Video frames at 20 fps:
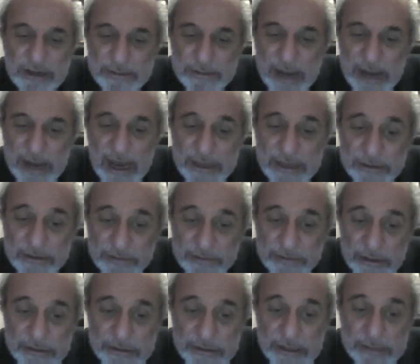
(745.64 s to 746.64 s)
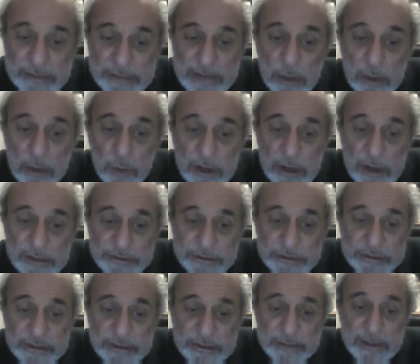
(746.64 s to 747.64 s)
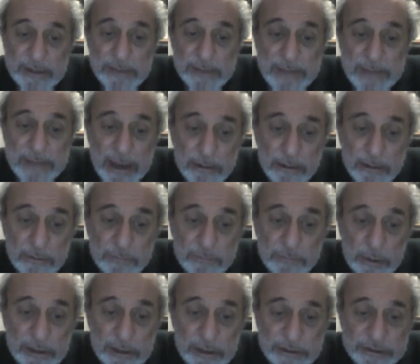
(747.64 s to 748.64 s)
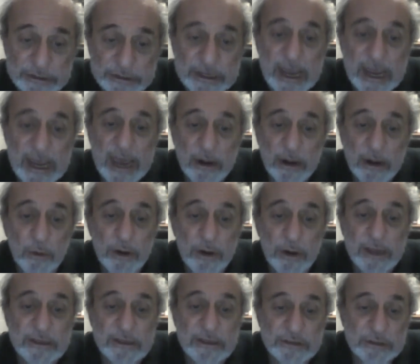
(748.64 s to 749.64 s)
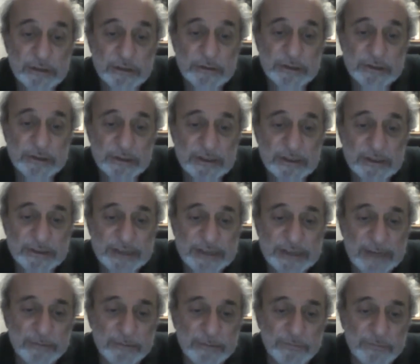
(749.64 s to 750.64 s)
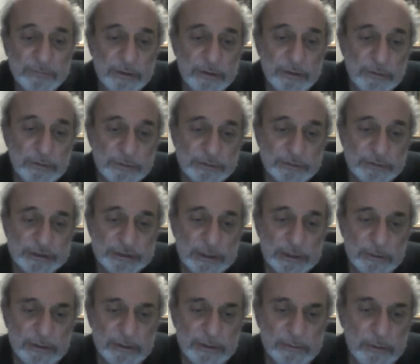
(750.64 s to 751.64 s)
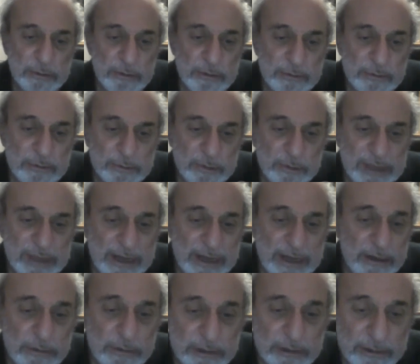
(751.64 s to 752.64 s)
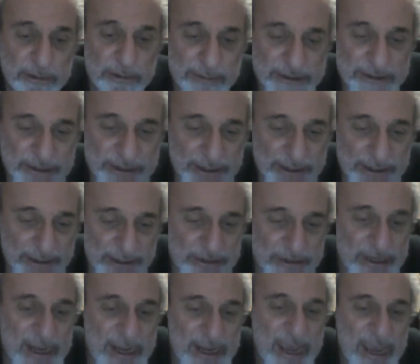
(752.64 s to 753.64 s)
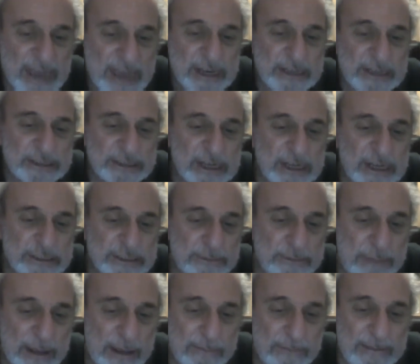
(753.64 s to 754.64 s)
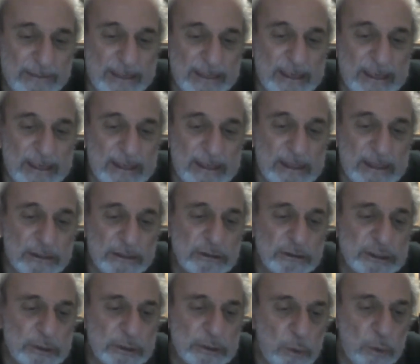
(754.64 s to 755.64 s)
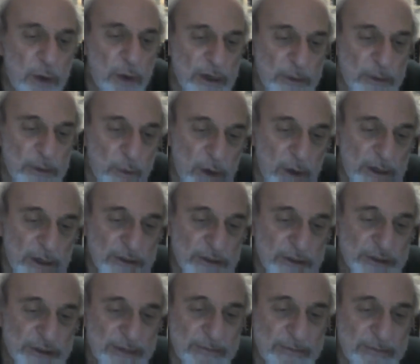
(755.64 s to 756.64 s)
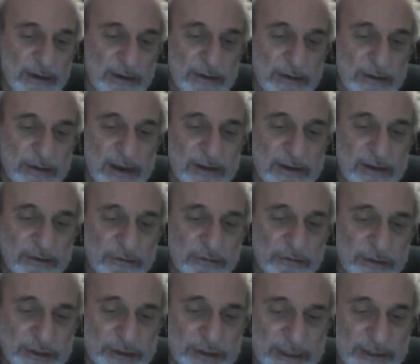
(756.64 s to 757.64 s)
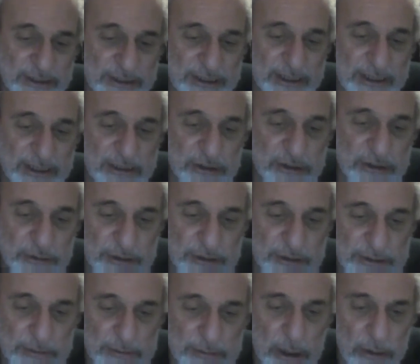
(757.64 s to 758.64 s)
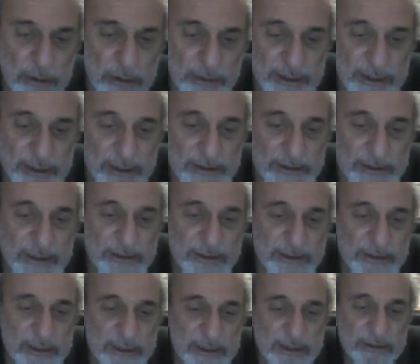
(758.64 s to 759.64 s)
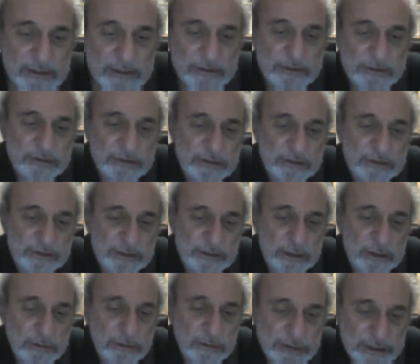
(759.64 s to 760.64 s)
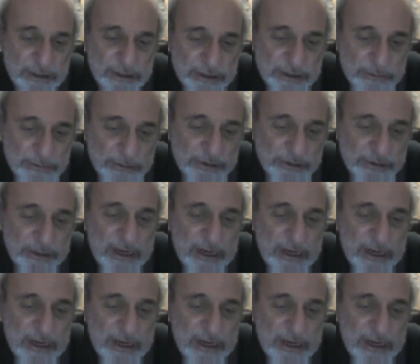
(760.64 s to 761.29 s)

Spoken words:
about either of those. It's about words. It's about the power of words. And all I can do is just stand before the Lord of Song with Hallelujah on my tongue. It's about, because the words in Christianity and in Judaism are holy. In the Old Testament,